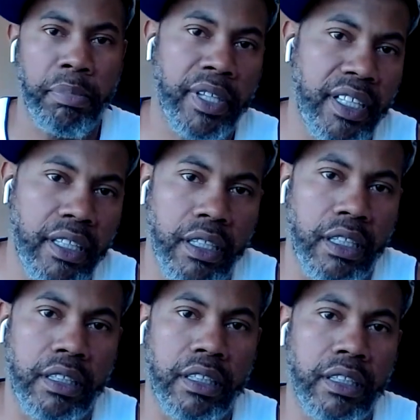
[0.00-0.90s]
But
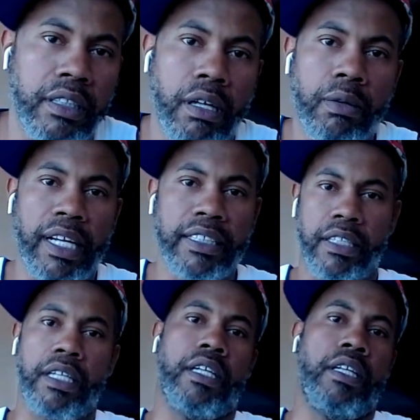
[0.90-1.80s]
yo,
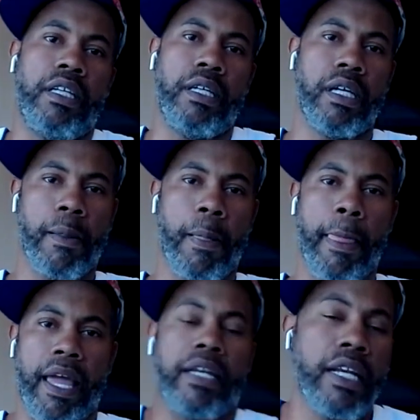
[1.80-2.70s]
that's it. Hmm.
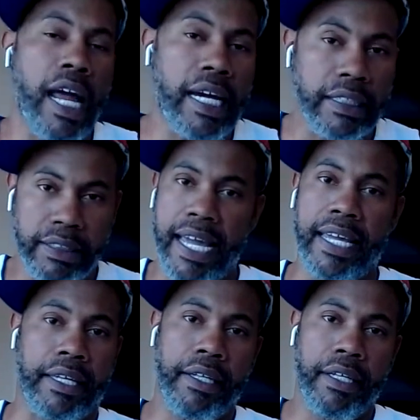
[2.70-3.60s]
Ain't nothing I can
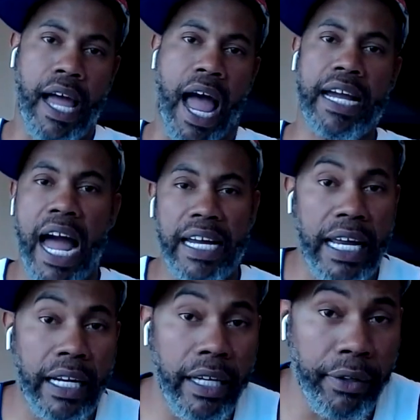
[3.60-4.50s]
say. I, I
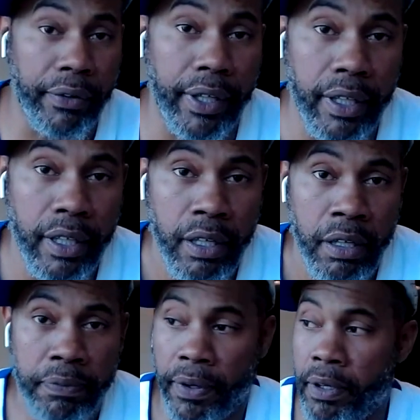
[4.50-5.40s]
got to hear it
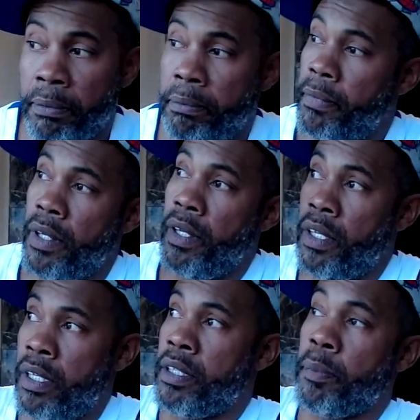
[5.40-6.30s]
from
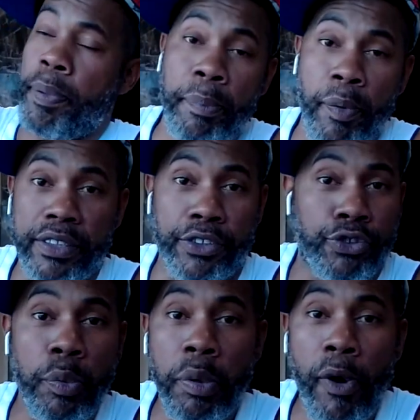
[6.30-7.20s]
the people at the
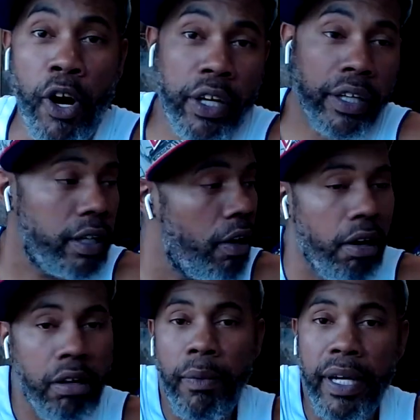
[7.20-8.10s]
supermarket
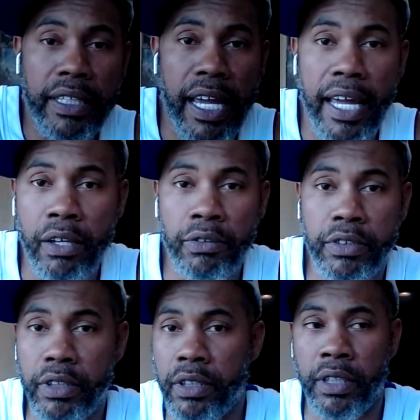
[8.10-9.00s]
all the way down
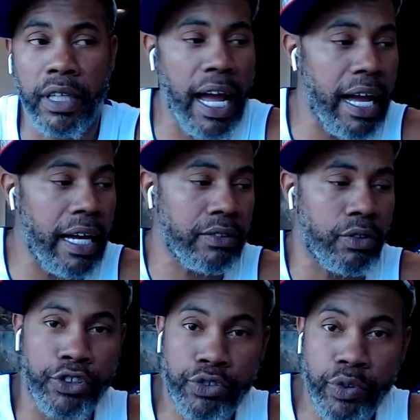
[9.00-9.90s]
to the guys
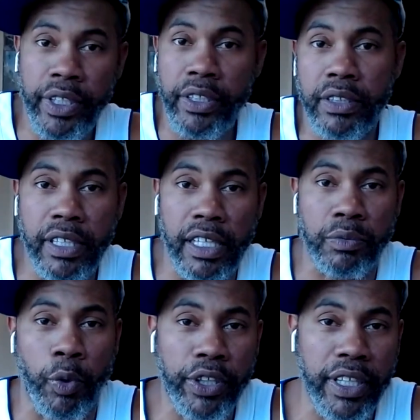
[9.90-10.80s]
on the street
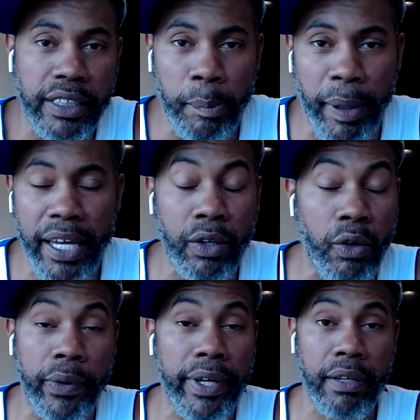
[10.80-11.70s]
that's working at the bank
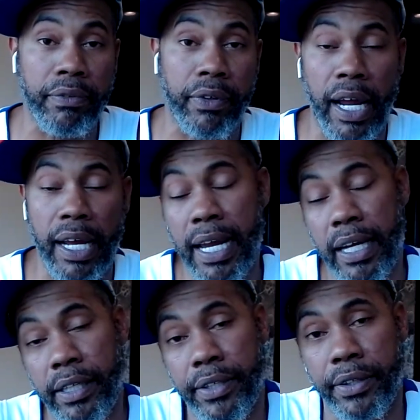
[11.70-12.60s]
or wherever. I got
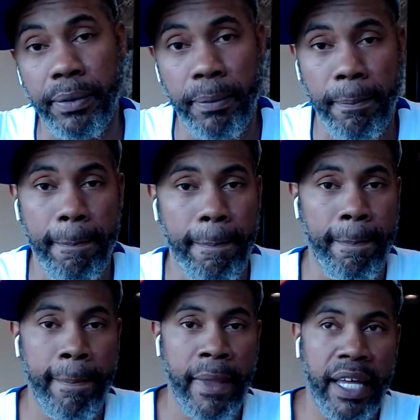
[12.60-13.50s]
to hear it.
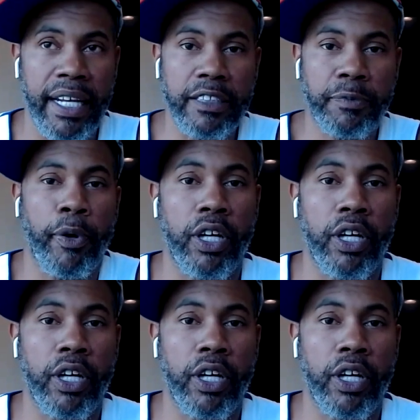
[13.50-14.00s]
And that's mm.